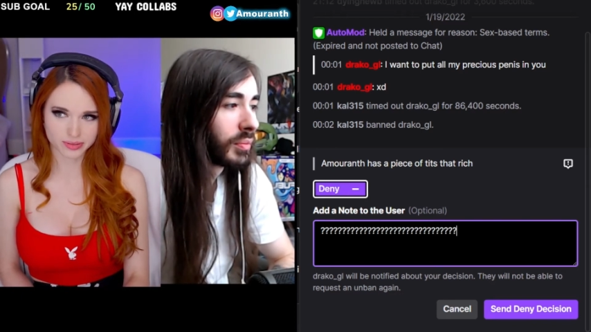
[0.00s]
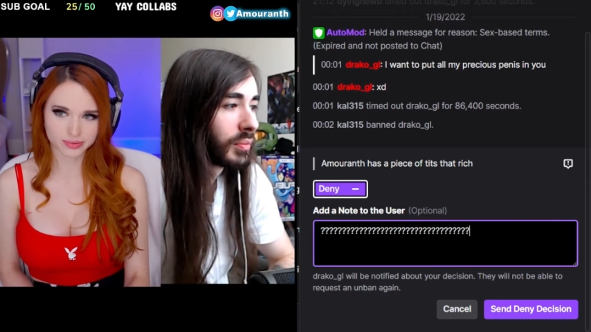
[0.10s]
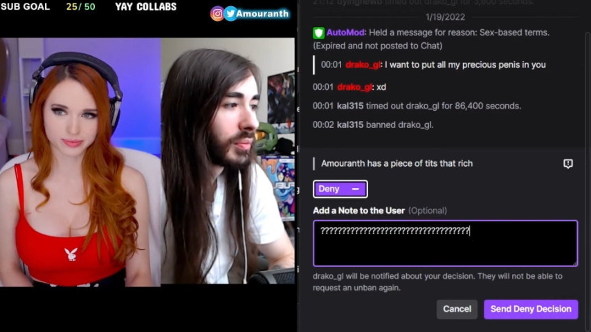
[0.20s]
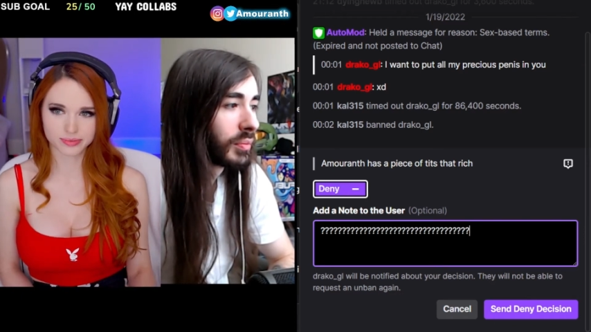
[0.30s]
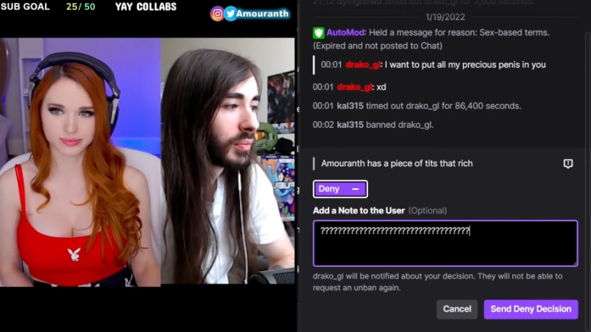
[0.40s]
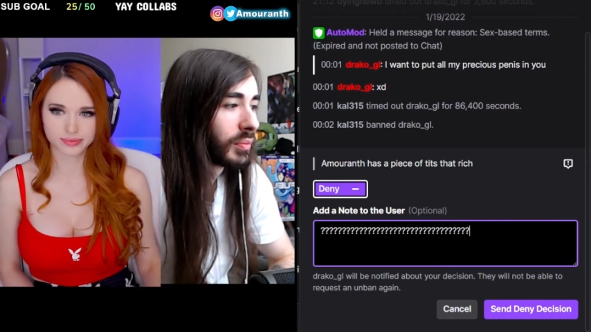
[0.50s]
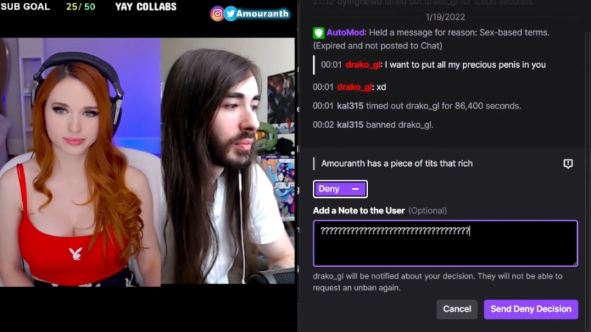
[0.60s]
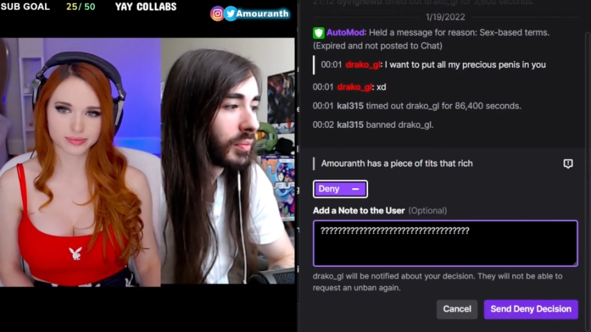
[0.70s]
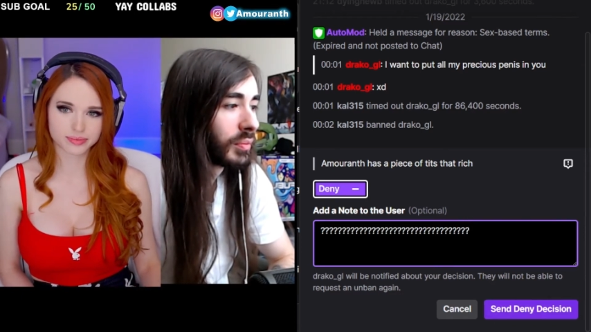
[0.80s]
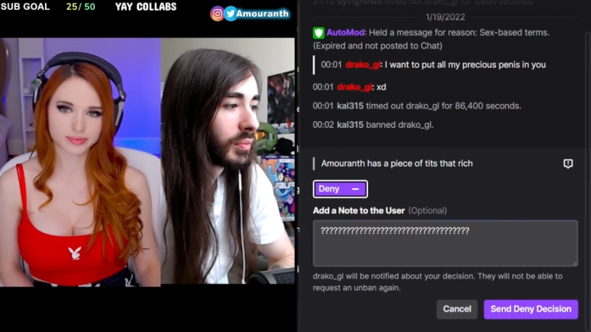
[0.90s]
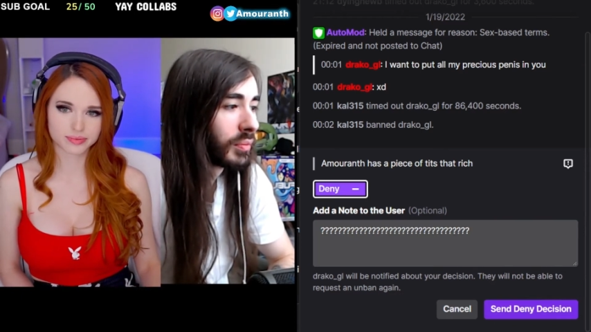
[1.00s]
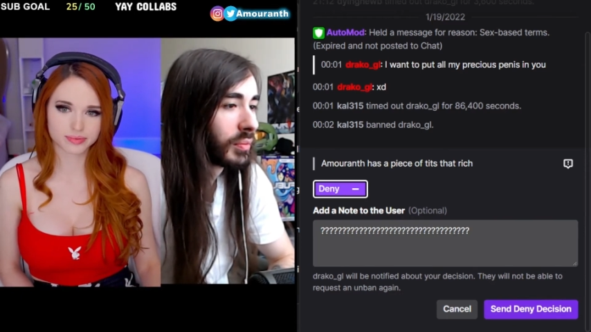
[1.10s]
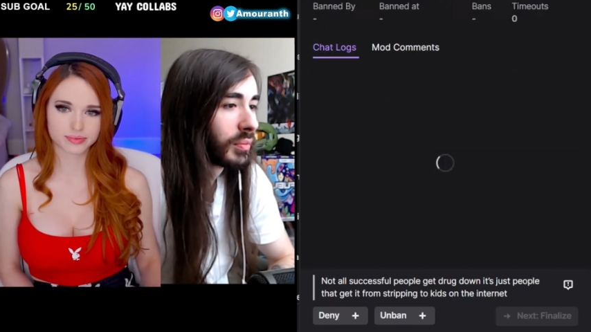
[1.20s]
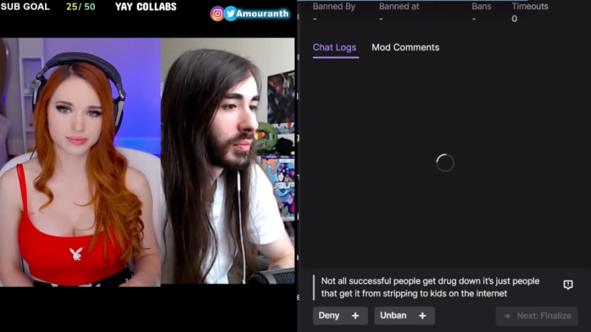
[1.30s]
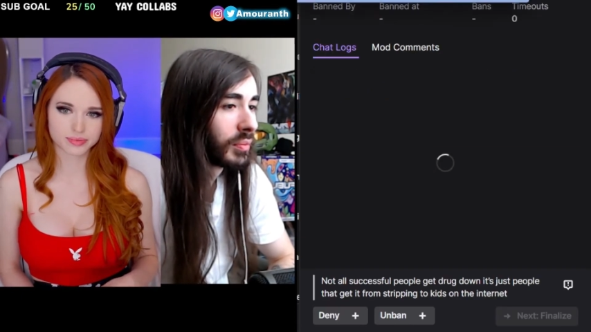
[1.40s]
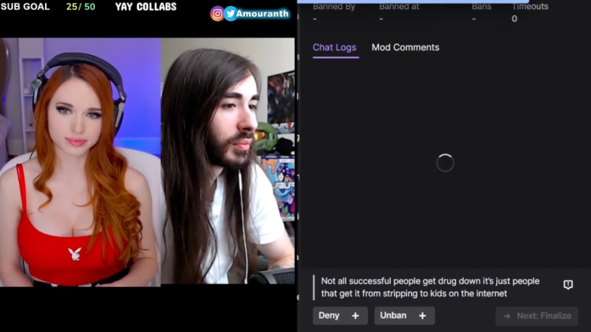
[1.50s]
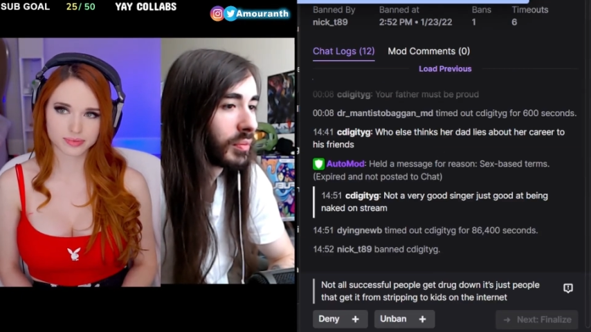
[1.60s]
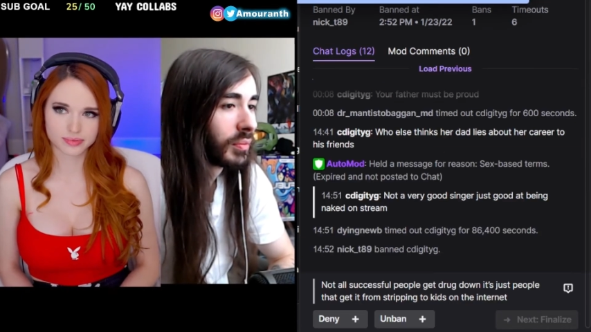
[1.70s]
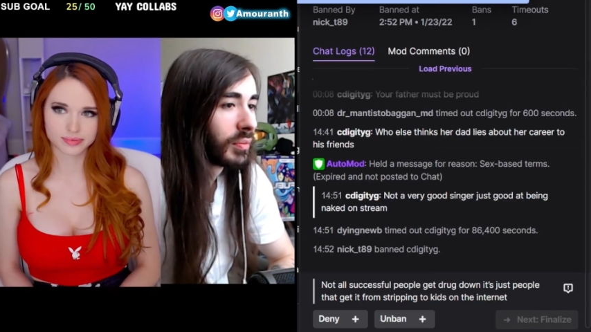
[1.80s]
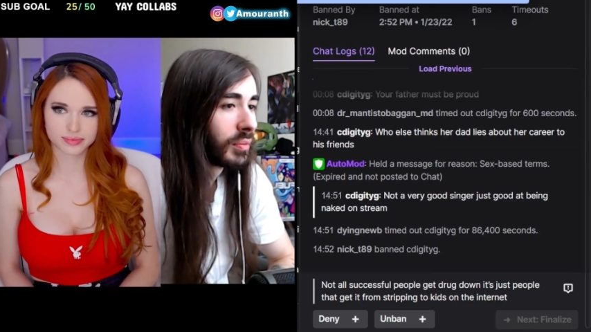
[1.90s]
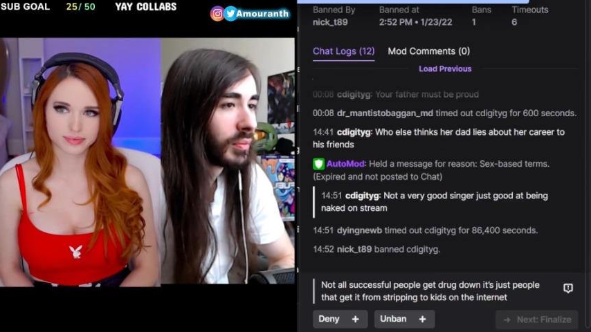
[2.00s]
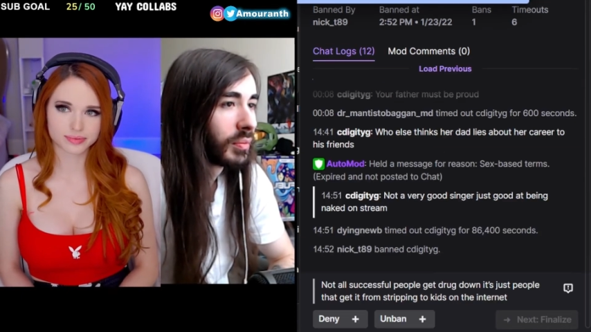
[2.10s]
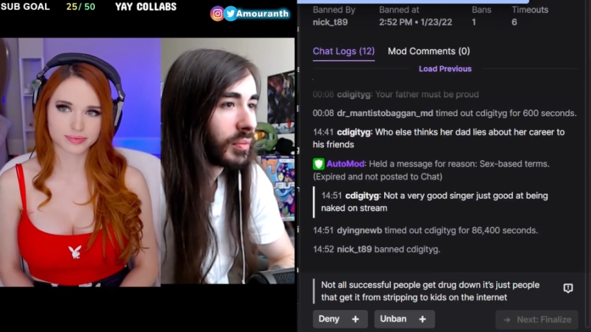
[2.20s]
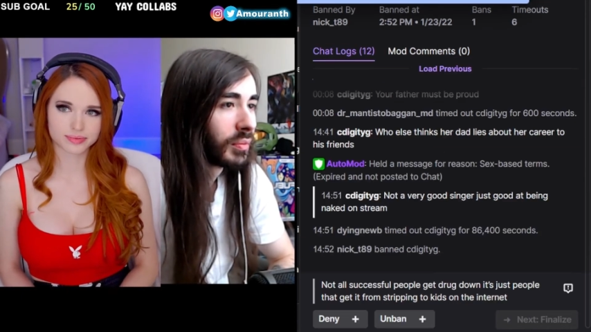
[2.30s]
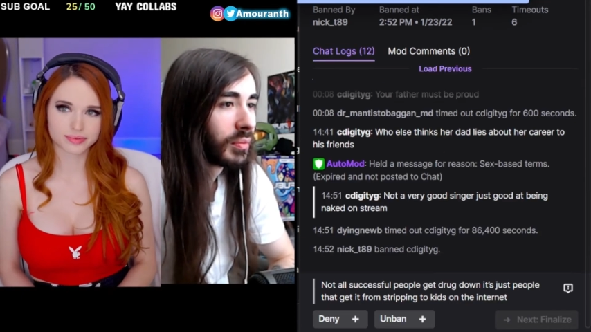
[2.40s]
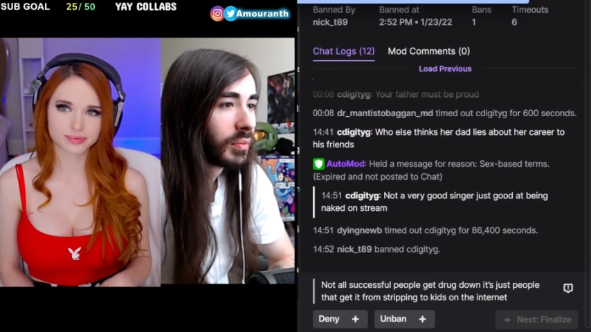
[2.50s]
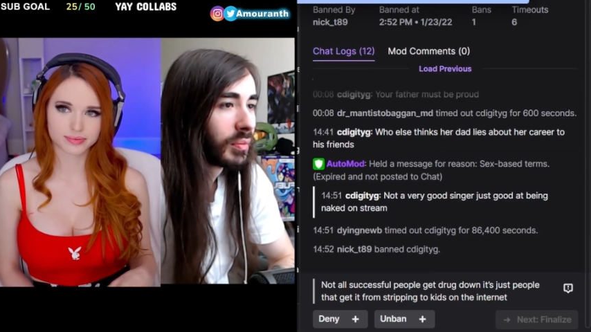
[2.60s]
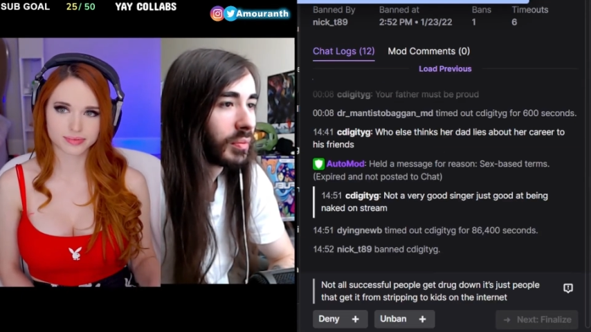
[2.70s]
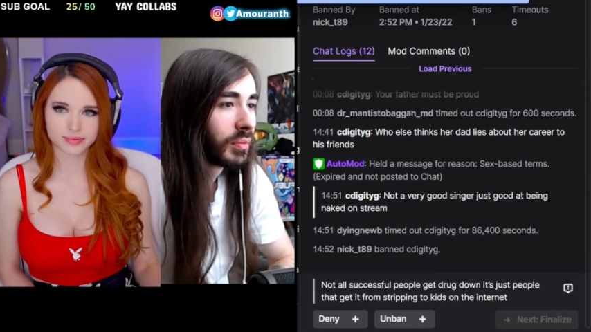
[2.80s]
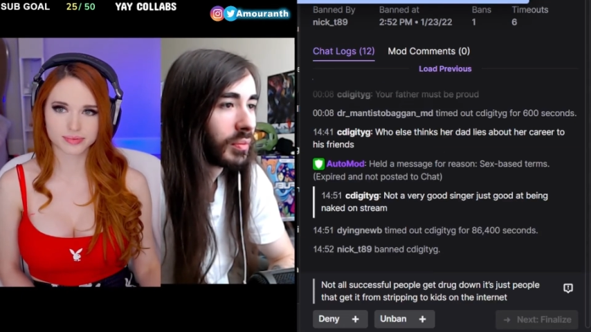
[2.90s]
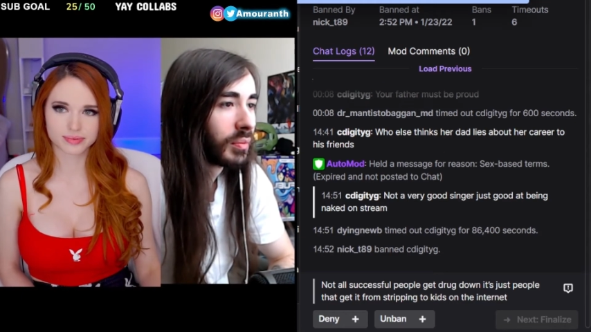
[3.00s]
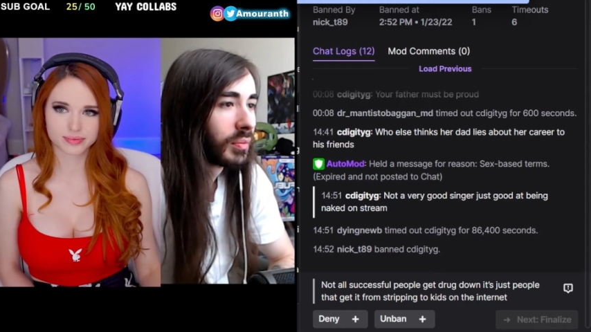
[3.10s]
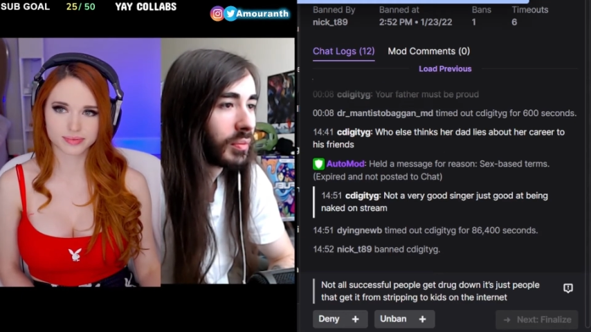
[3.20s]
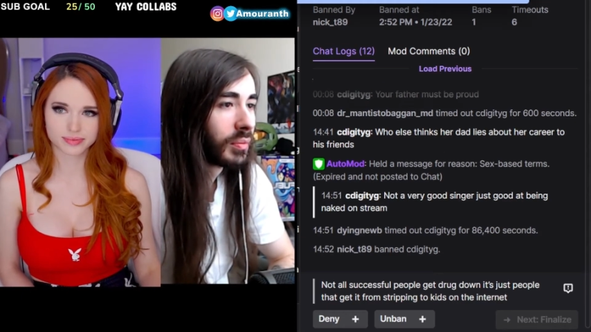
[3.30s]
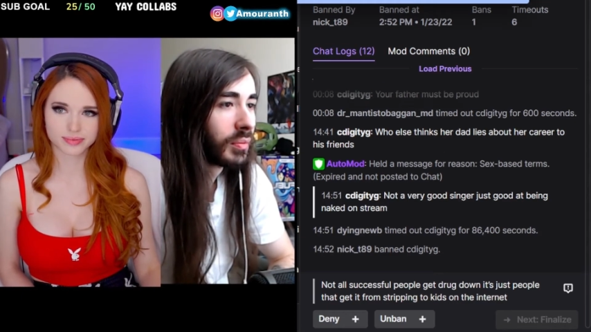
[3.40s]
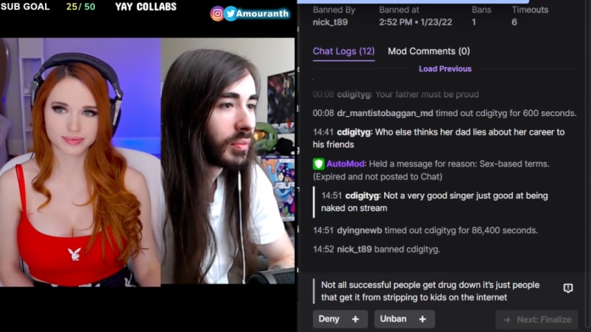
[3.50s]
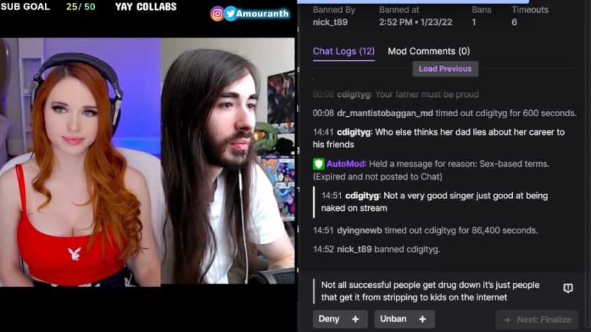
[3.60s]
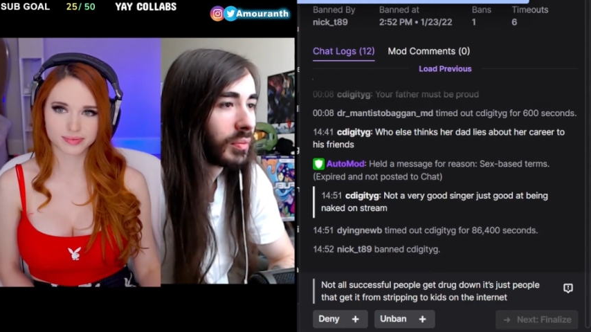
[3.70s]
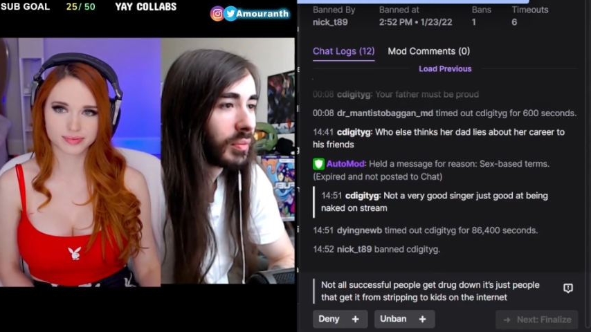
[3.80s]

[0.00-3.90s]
(silence)